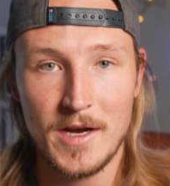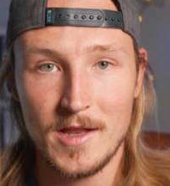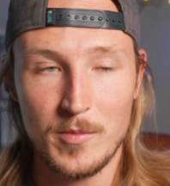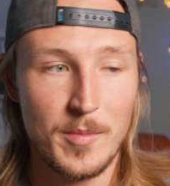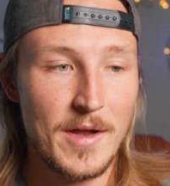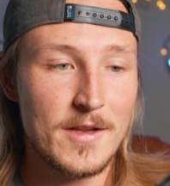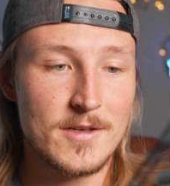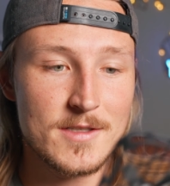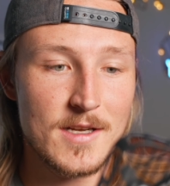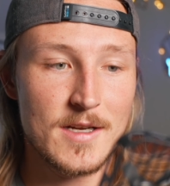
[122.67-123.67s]
any of the
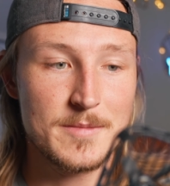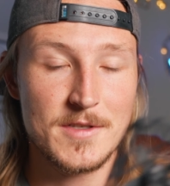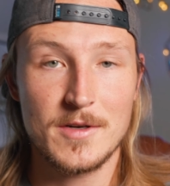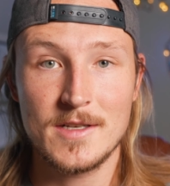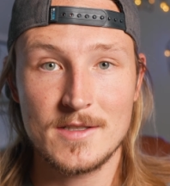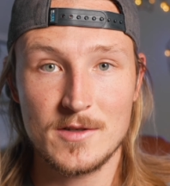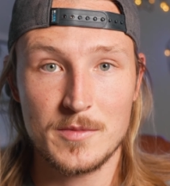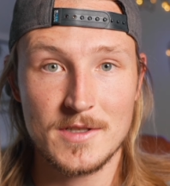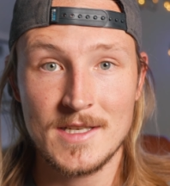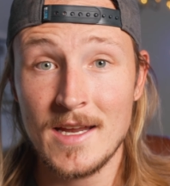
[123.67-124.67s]
propellers, so it is
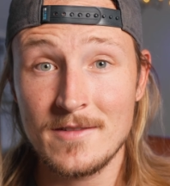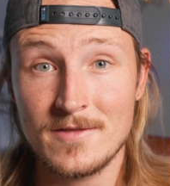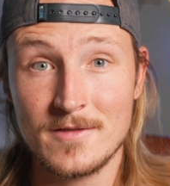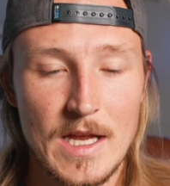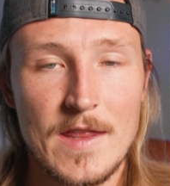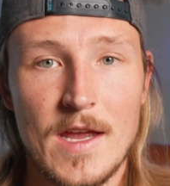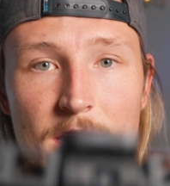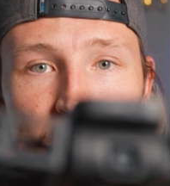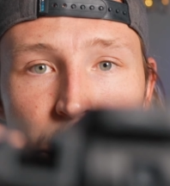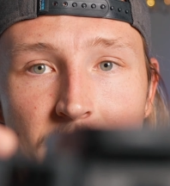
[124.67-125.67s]
super safe. And
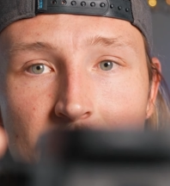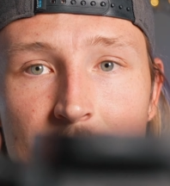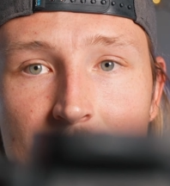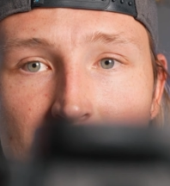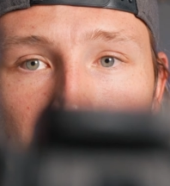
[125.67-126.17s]
then up here, you